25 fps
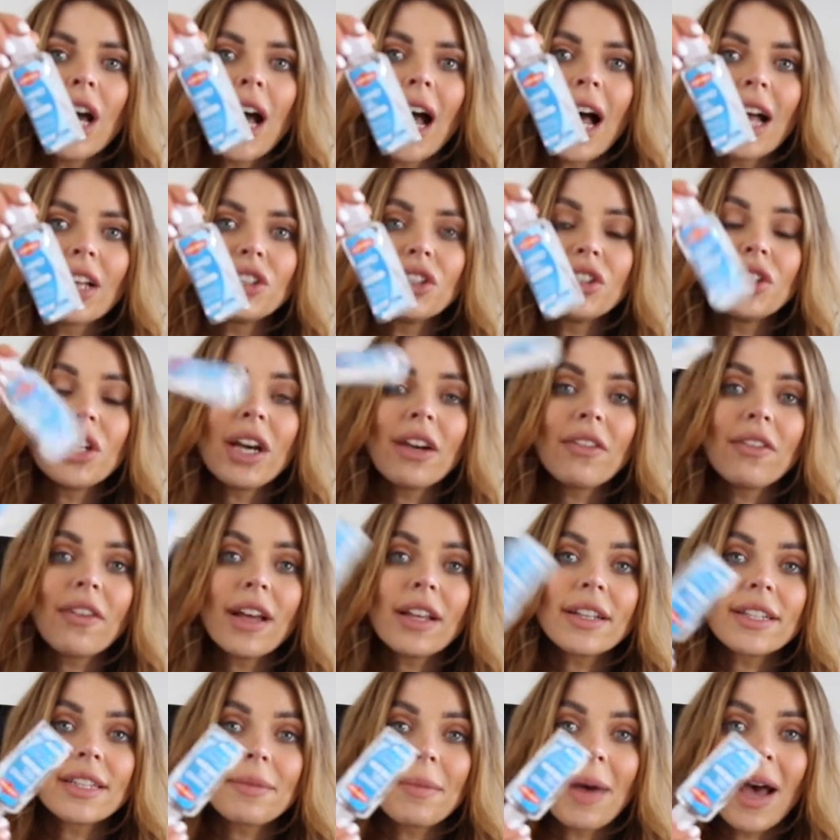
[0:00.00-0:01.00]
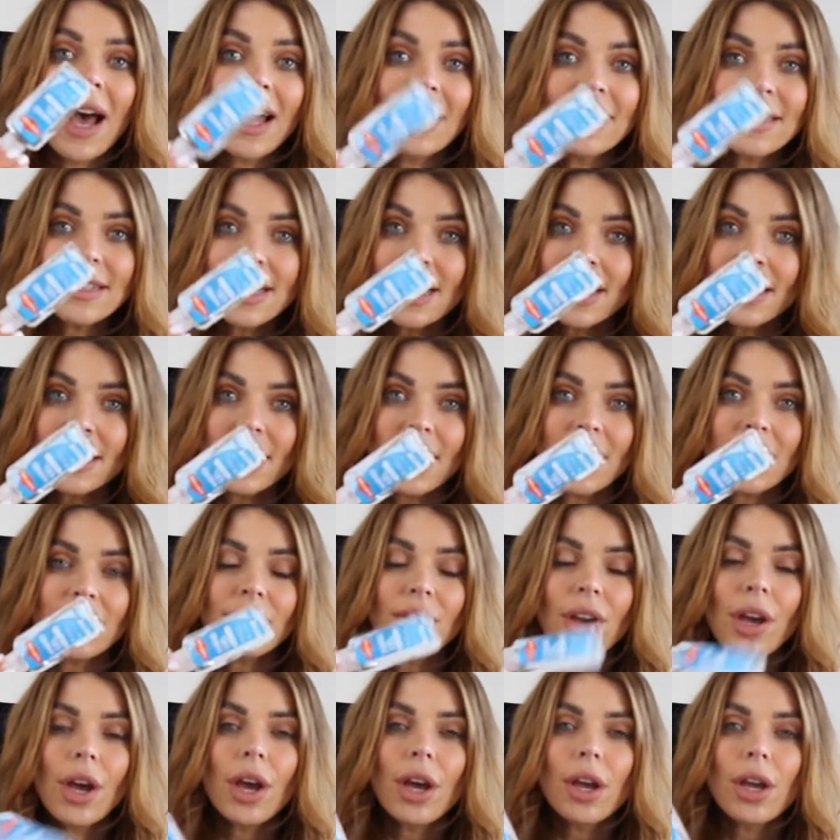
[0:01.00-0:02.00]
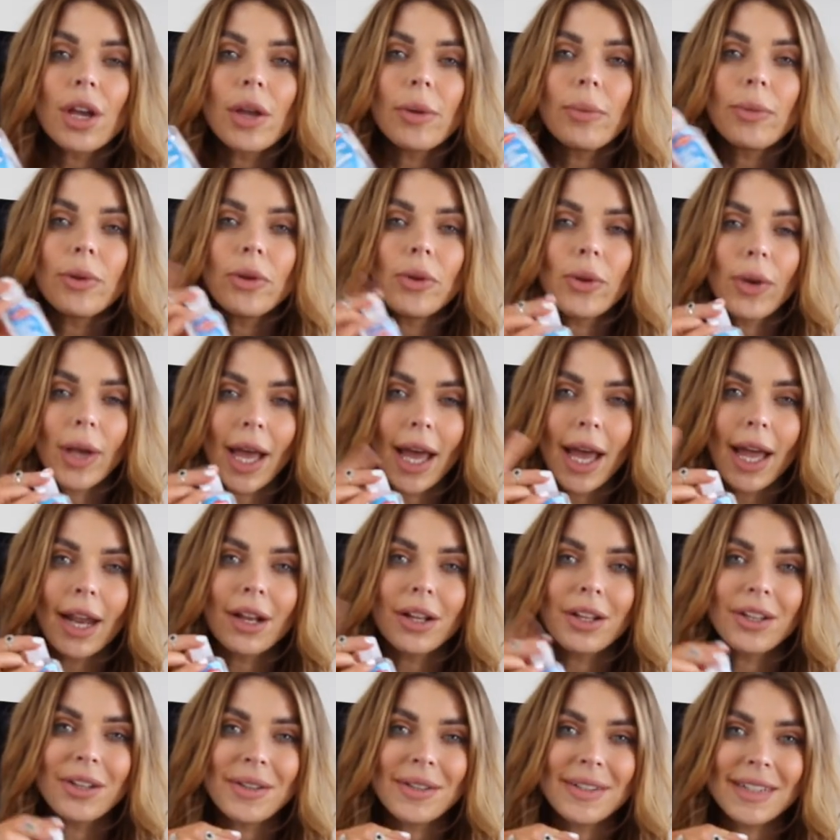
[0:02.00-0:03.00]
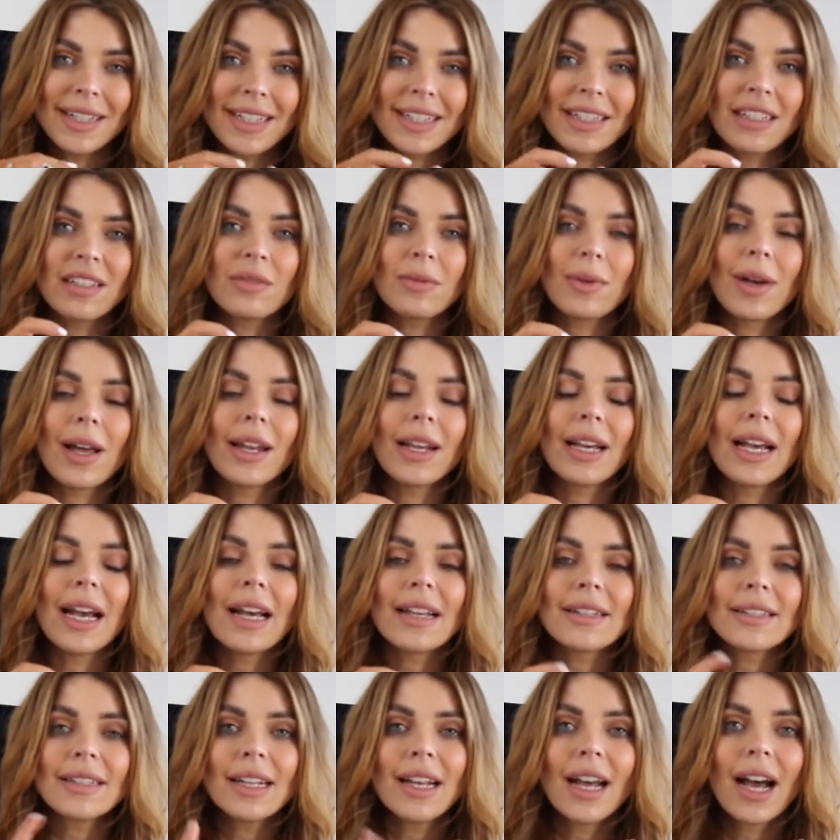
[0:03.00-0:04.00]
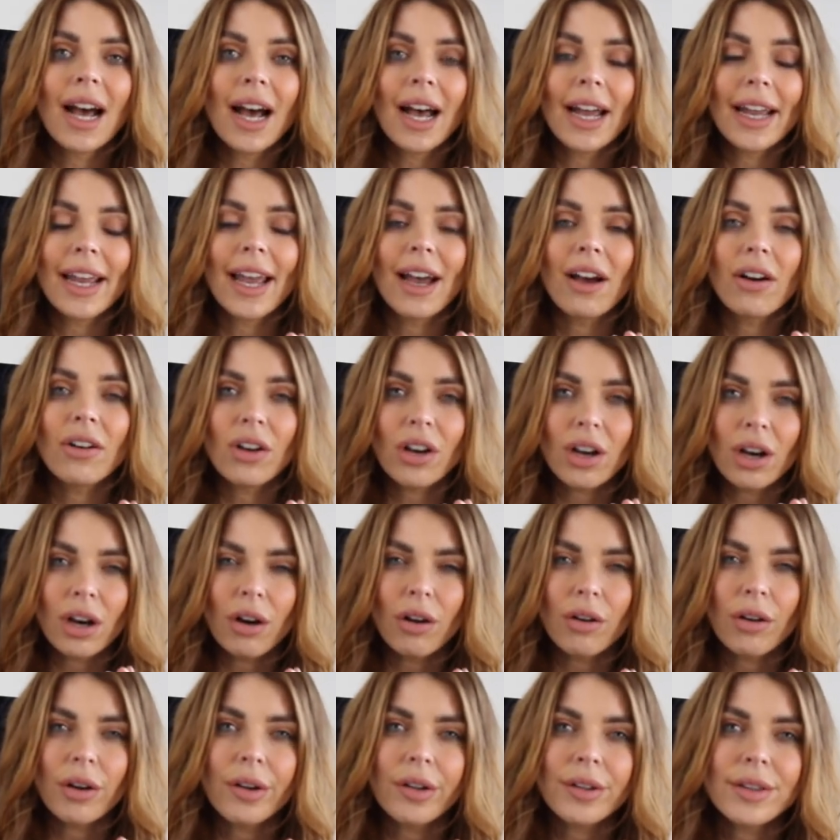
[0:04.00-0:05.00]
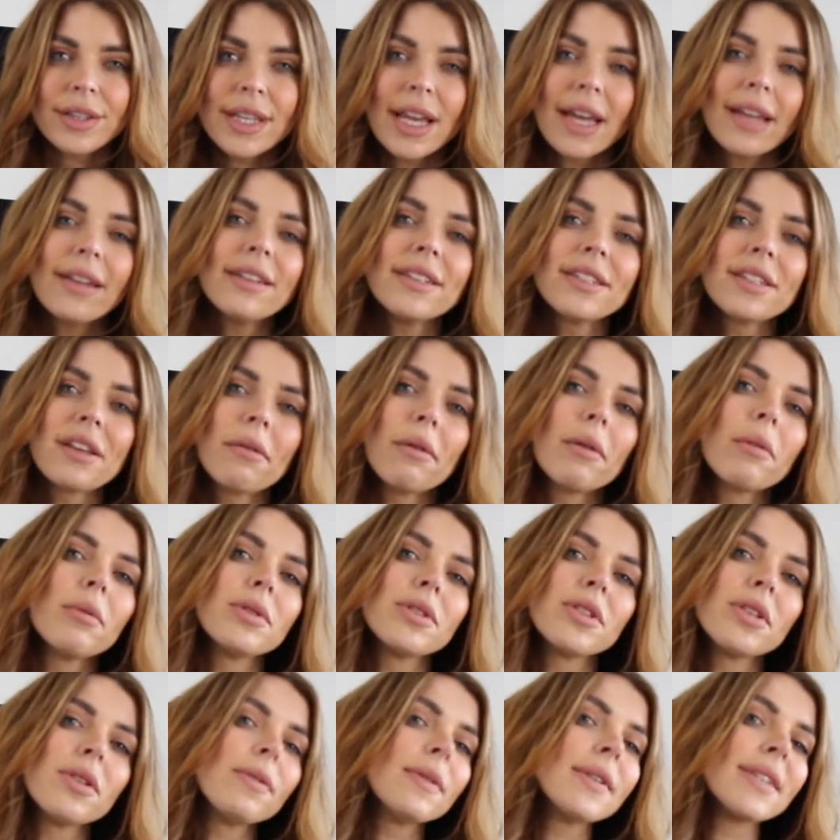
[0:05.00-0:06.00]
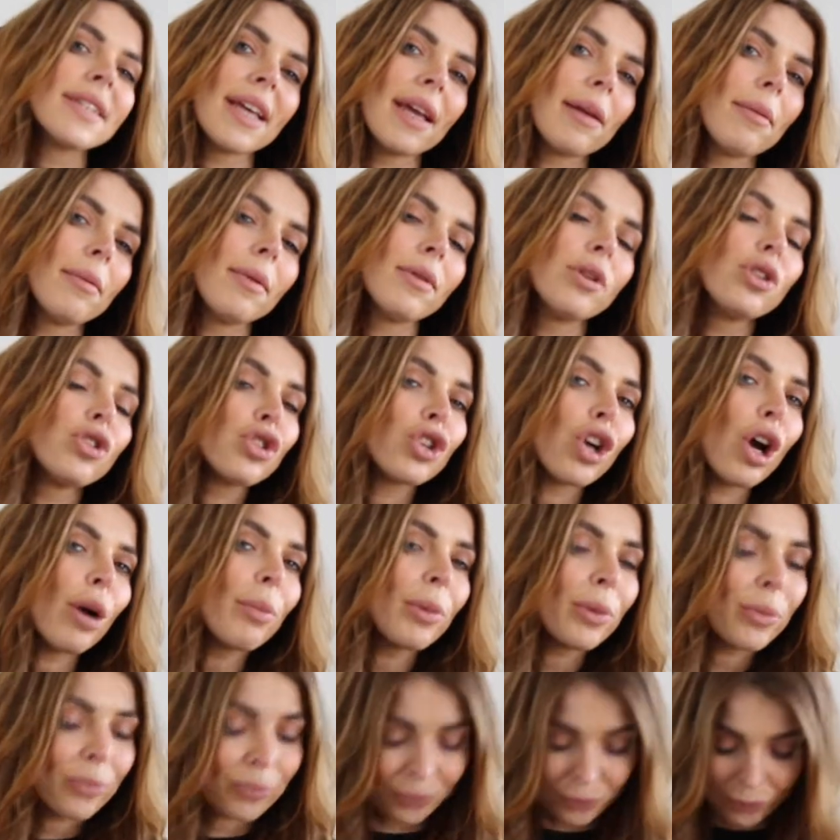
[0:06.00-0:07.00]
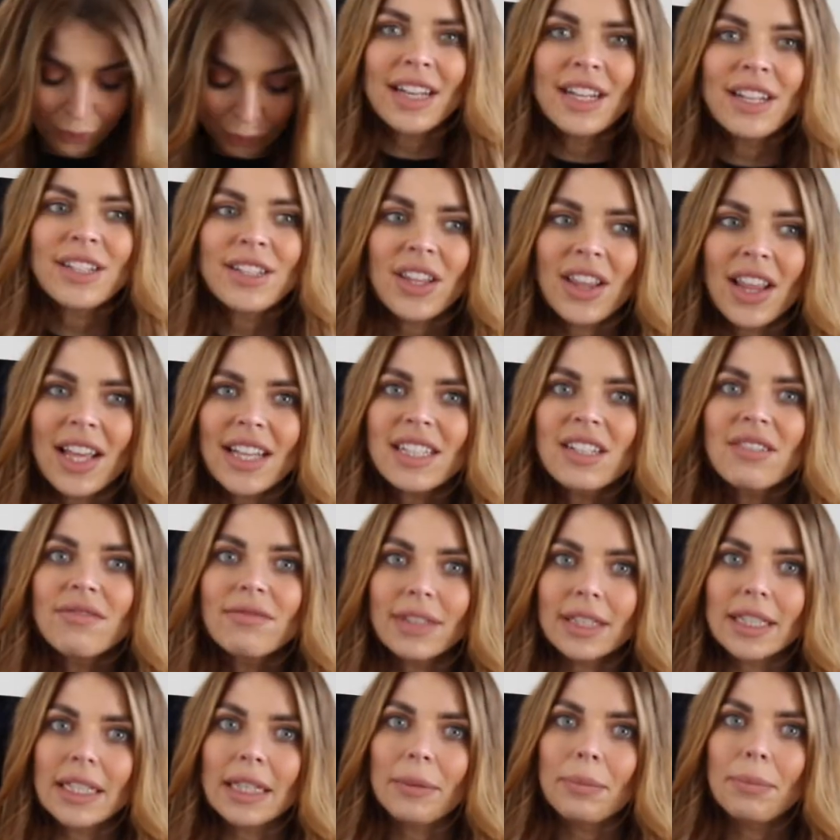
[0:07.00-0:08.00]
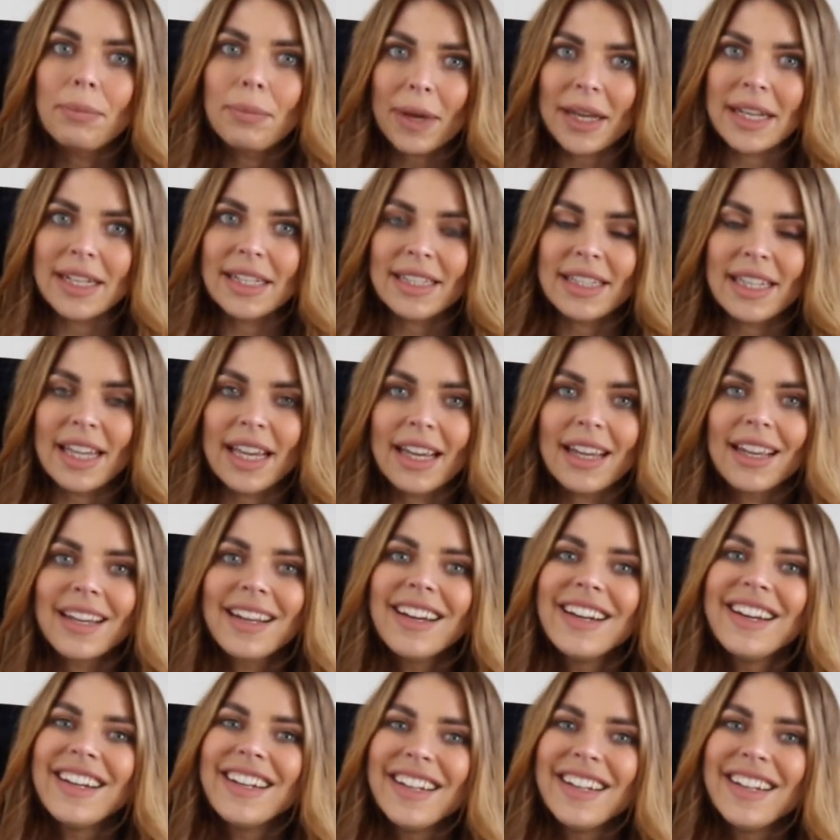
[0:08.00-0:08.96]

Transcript: and you have some hand sanitizer at home, you can use this as well. It has a high alcohol content, so it will do the same job. So that's a really basic